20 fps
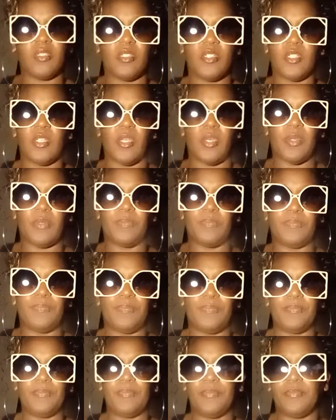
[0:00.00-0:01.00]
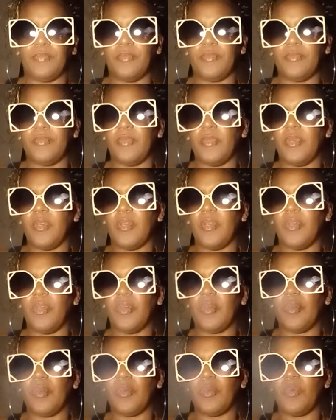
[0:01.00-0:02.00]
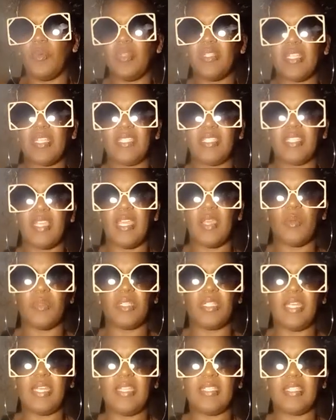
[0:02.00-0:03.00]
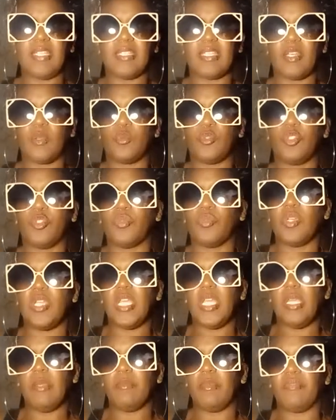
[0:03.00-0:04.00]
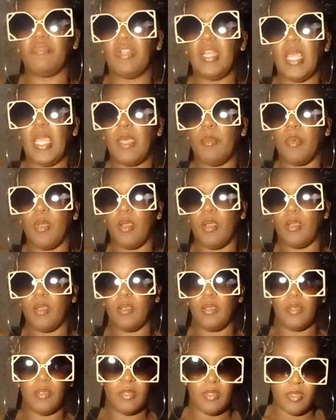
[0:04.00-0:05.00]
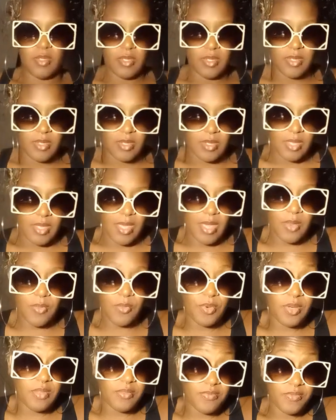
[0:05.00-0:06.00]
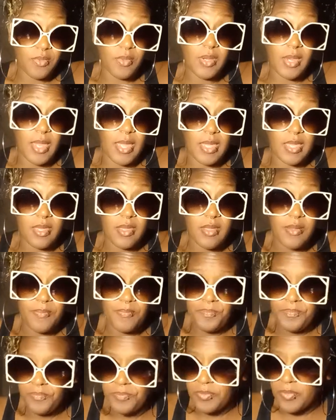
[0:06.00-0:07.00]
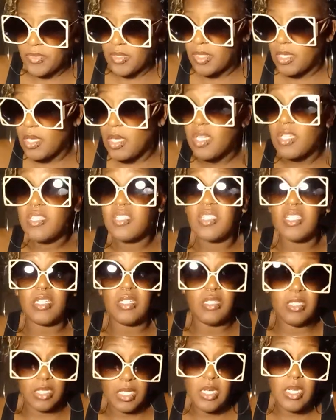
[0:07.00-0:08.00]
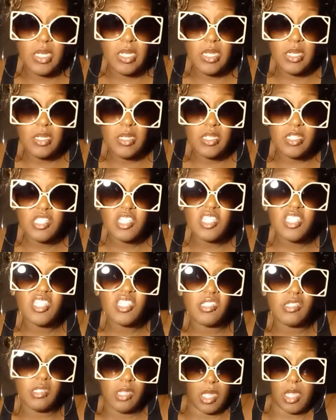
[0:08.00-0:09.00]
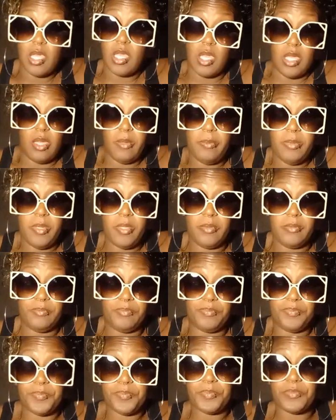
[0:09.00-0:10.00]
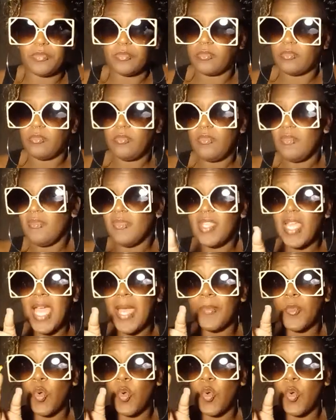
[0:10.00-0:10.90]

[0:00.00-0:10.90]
No. What's that saying when the lady says, I don't dream of labor? I really feel like a sadity, stuck up, I'm